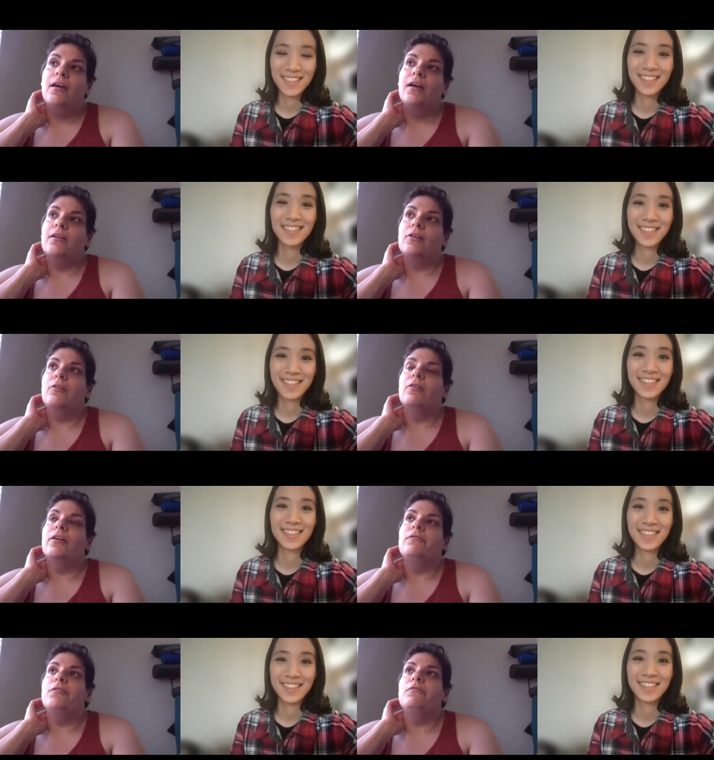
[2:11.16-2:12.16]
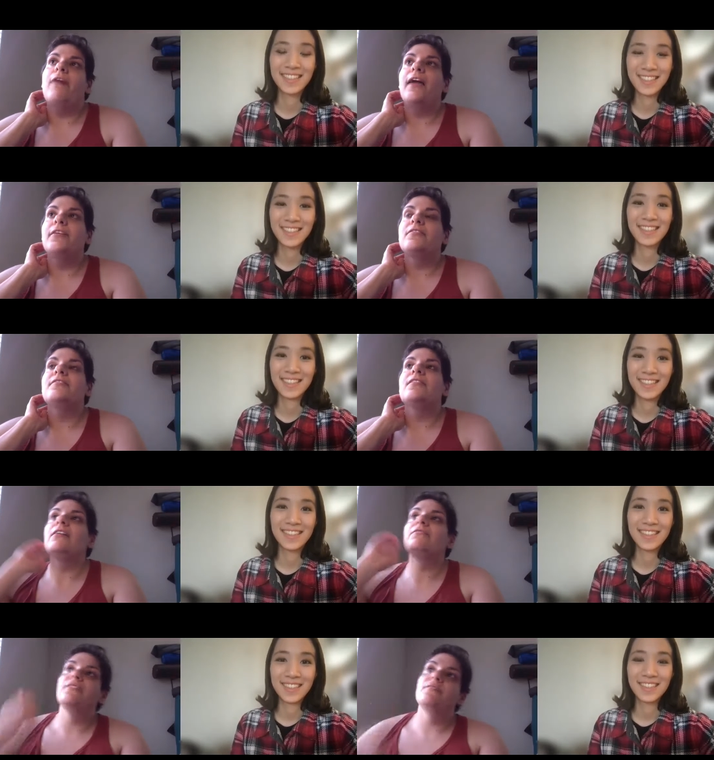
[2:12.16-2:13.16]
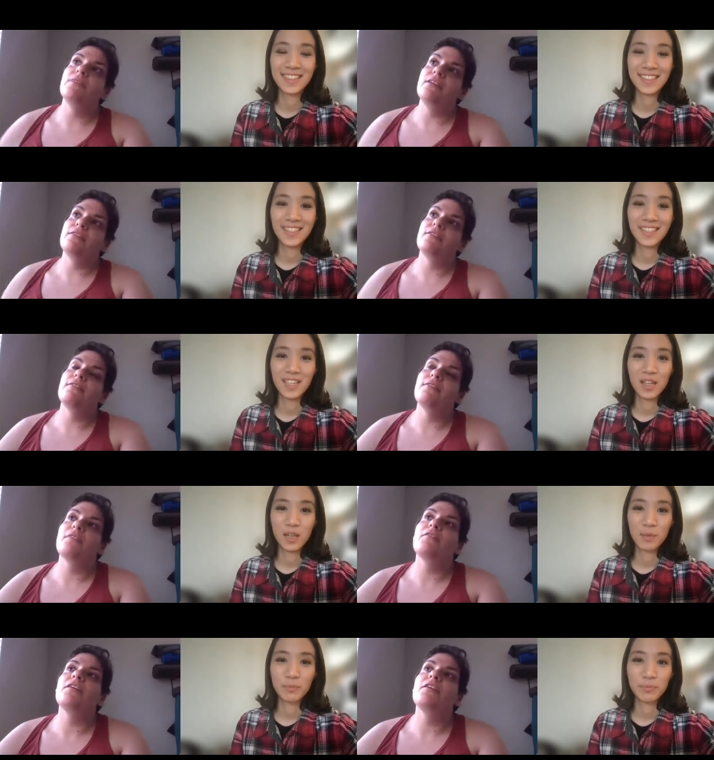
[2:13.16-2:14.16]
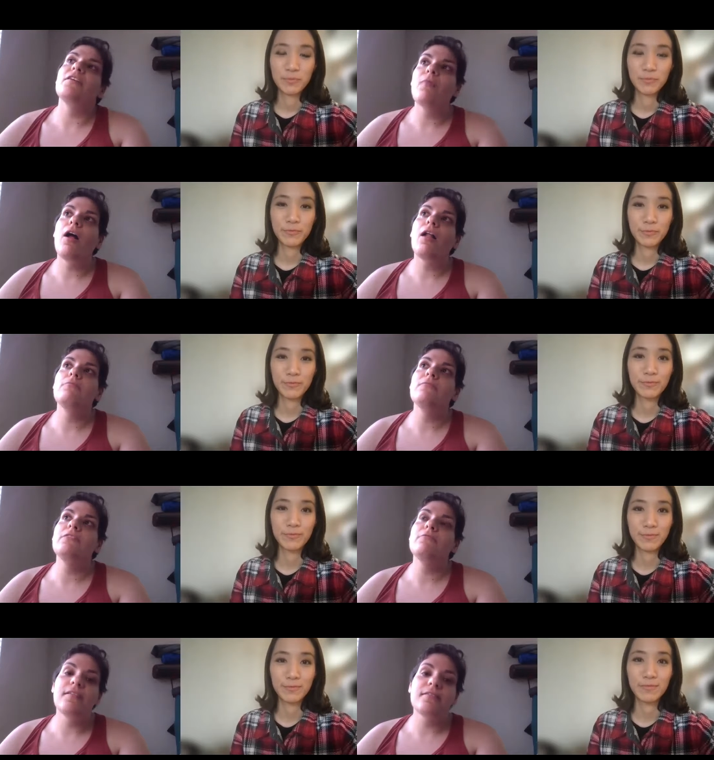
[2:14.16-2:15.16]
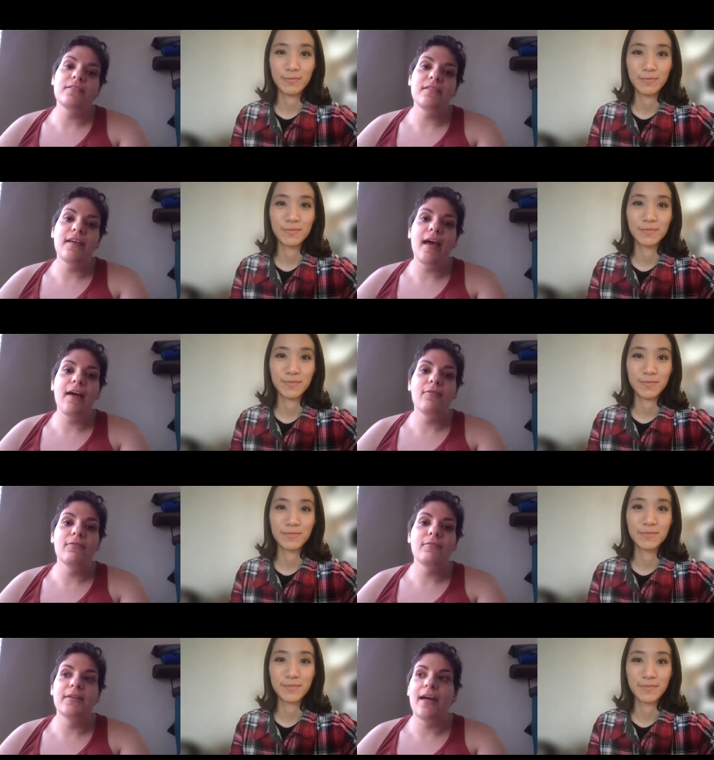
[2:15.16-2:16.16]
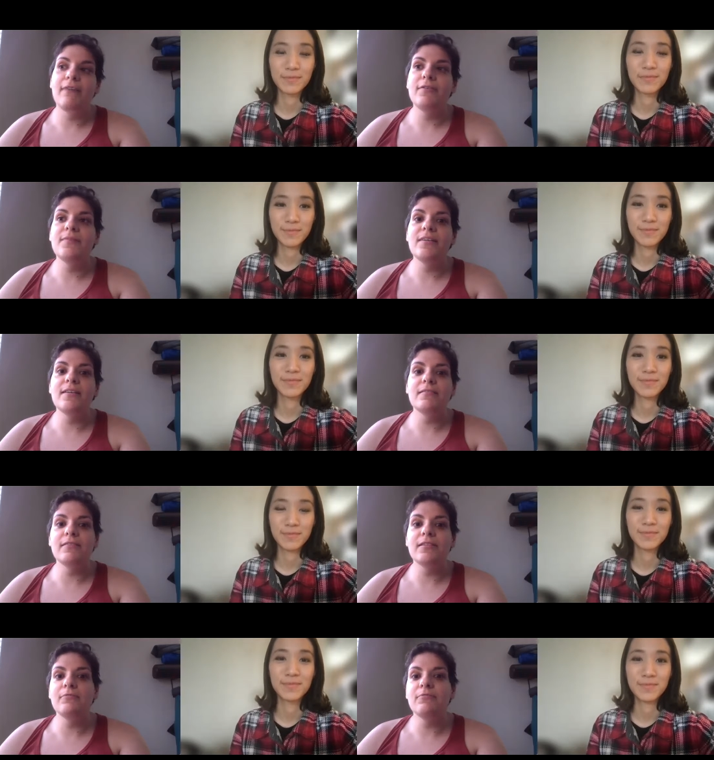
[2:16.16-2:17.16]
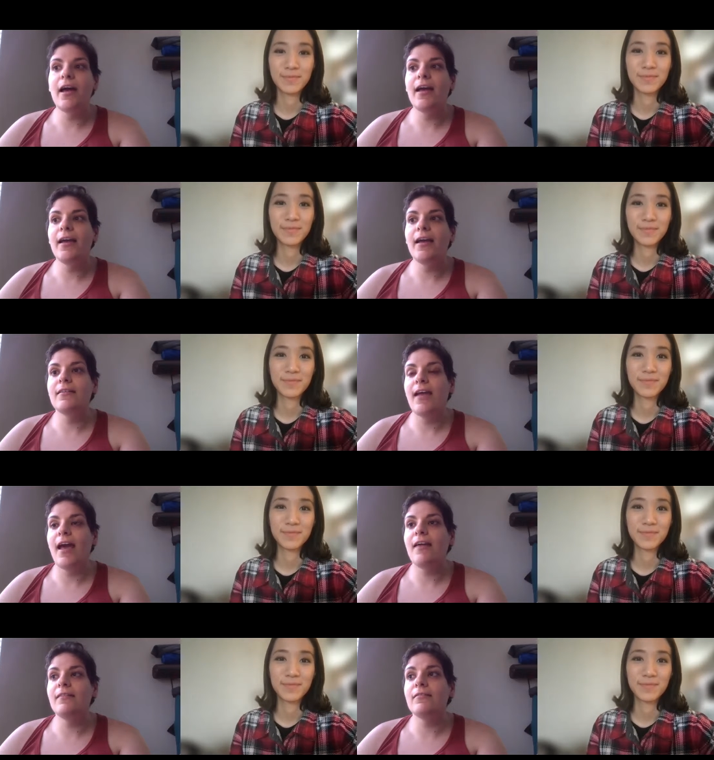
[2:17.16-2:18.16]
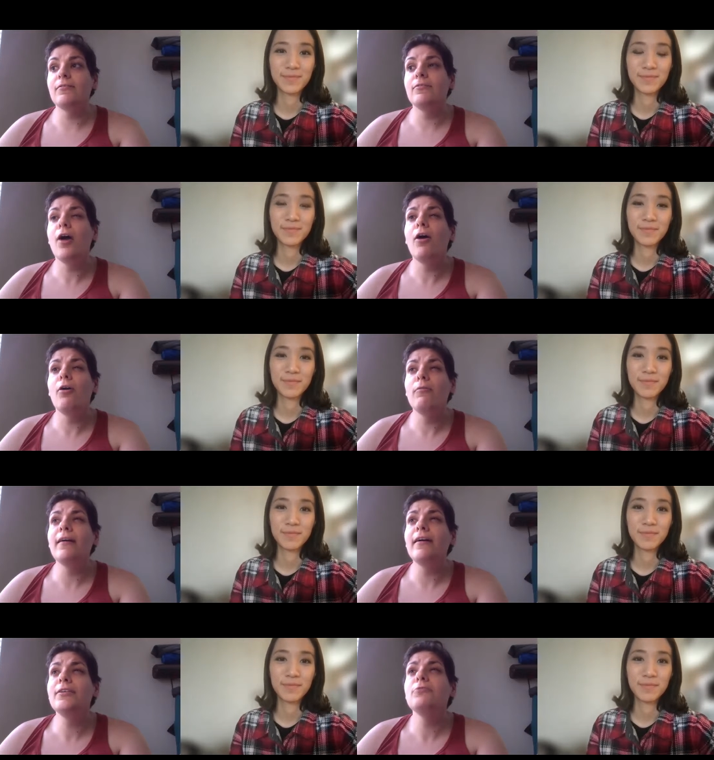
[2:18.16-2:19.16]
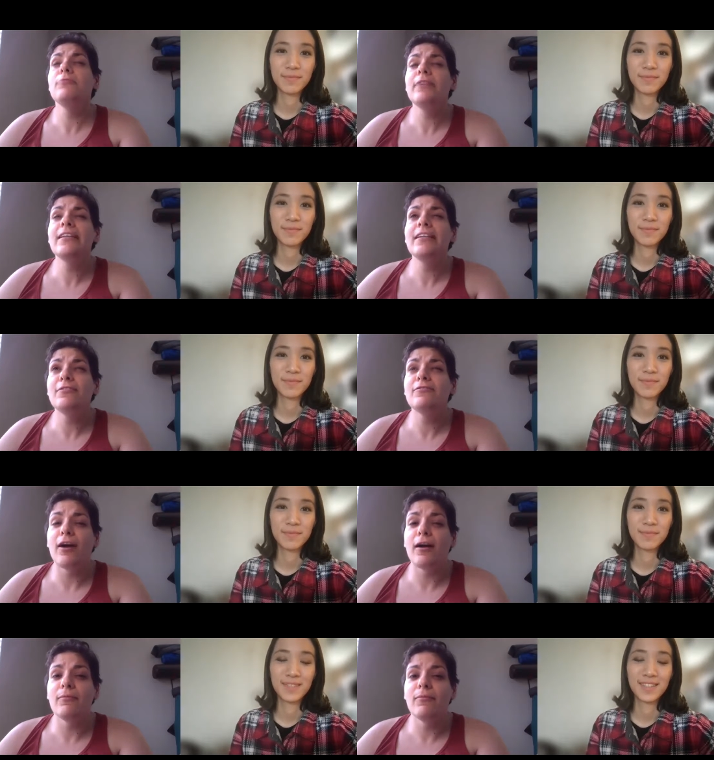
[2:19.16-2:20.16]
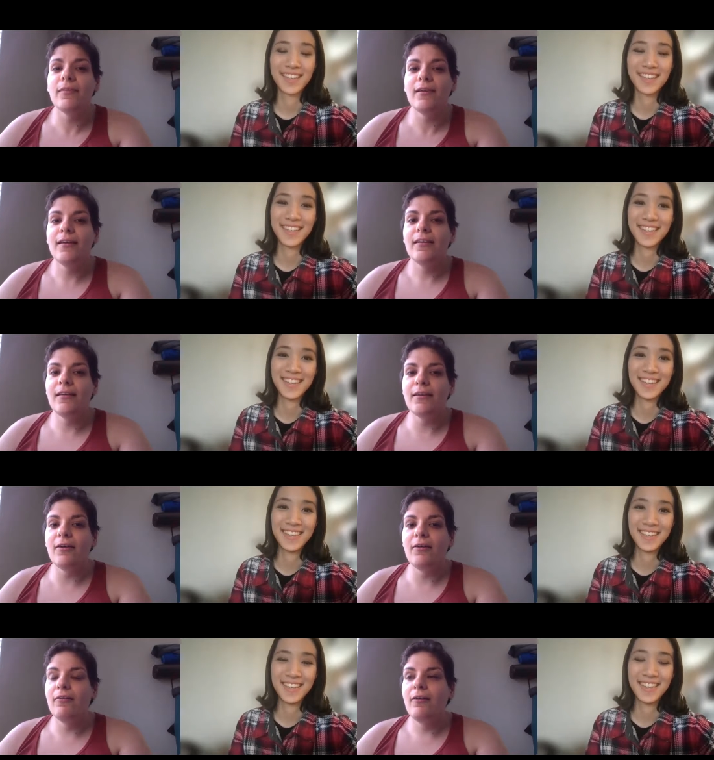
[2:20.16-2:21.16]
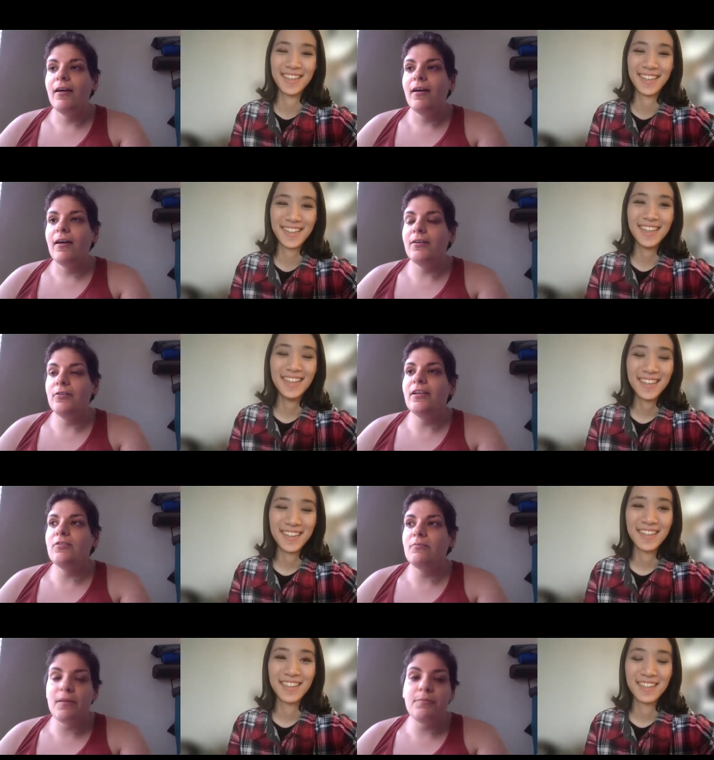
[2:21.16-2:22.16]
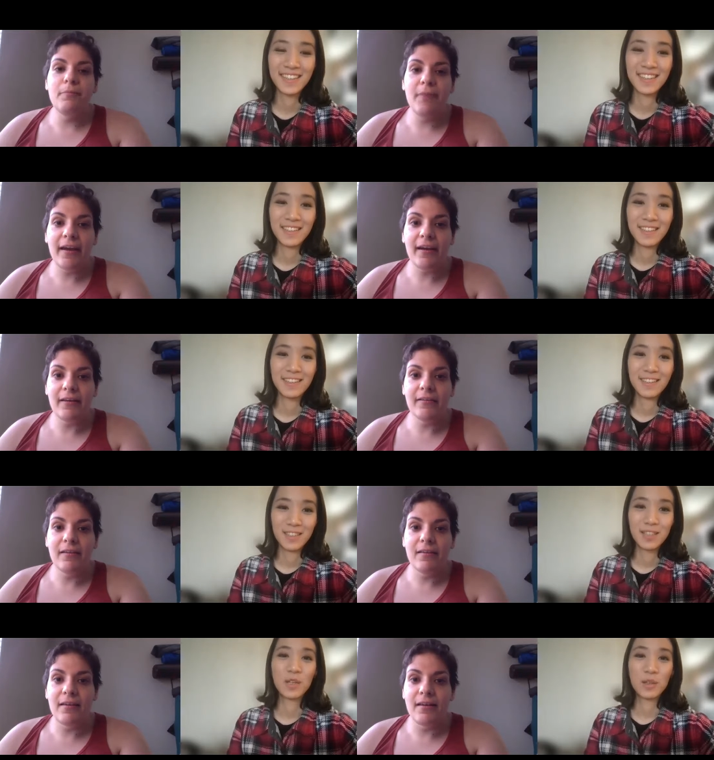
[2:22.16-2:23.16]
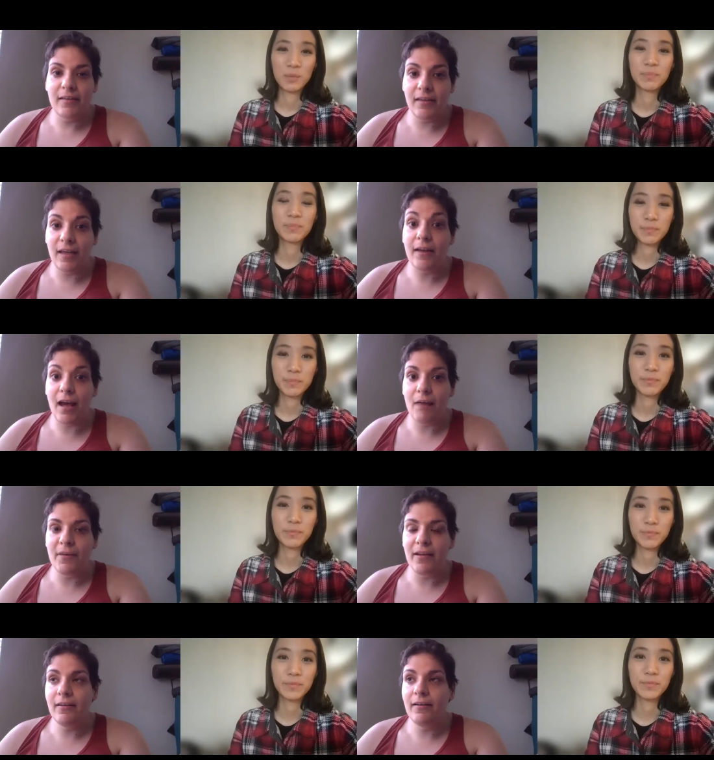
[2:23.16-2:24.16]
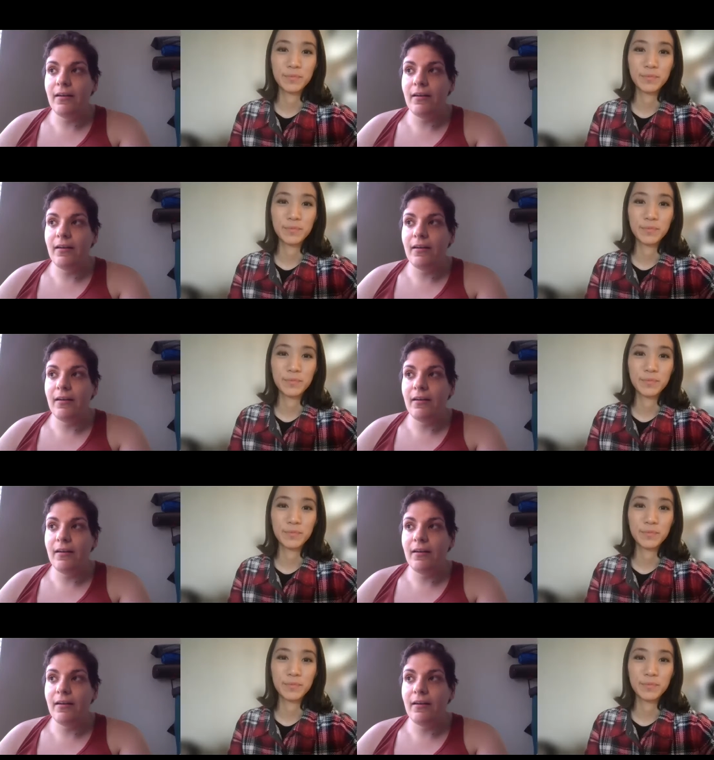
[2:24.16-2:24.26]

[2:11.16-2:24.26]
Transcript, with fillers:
Speaker 1: you know, if you find yourself in the middle of a really small Midwestern town when everybody's really white and they ask you, no, where are you really from? You know, you need to be prepared that it can happen